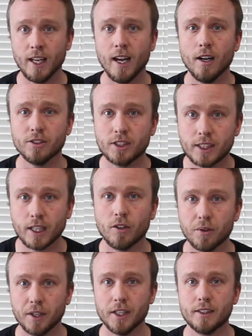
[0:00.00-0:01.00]
and how
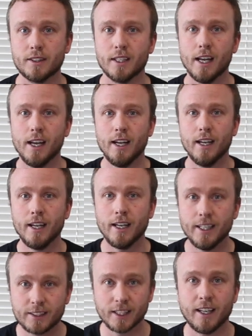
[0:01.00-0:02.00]
singleness
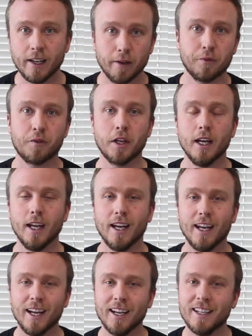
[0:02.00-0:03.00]
is a gift.
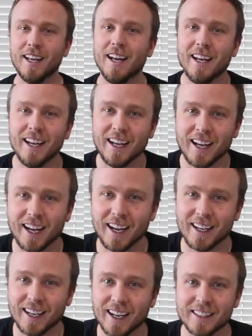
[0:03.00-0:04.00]

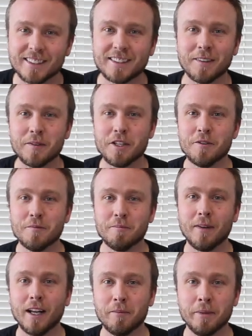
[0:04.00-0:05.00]
And some of you
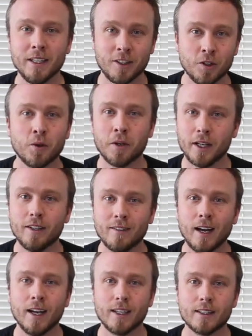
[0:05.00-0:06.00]
might have been annoyed,
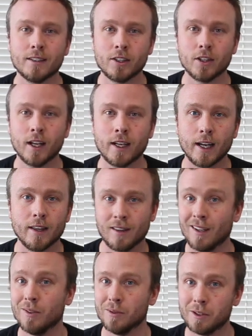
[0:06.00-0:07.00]
right? Because you're like, I
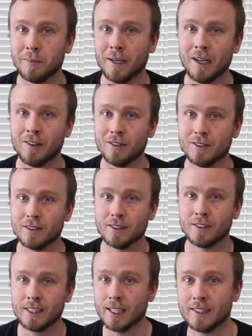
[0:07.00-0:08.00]
thought it was about
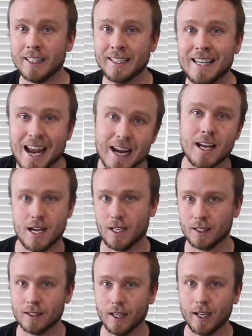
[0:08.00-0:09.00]
sex and
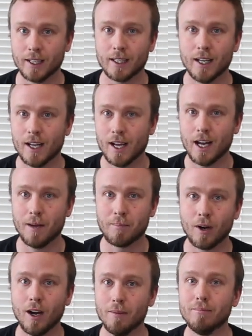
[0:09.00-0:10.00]
dating. Like, I
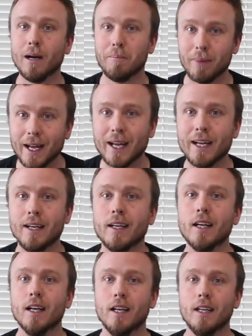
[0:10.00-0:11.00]
brought my
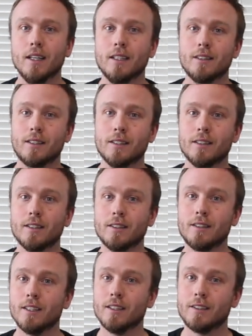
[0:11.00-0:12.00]
bae
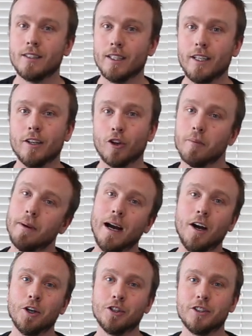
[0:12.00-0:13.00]
to hear
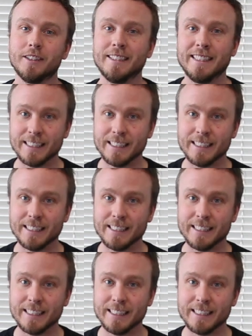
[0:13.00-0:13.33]
about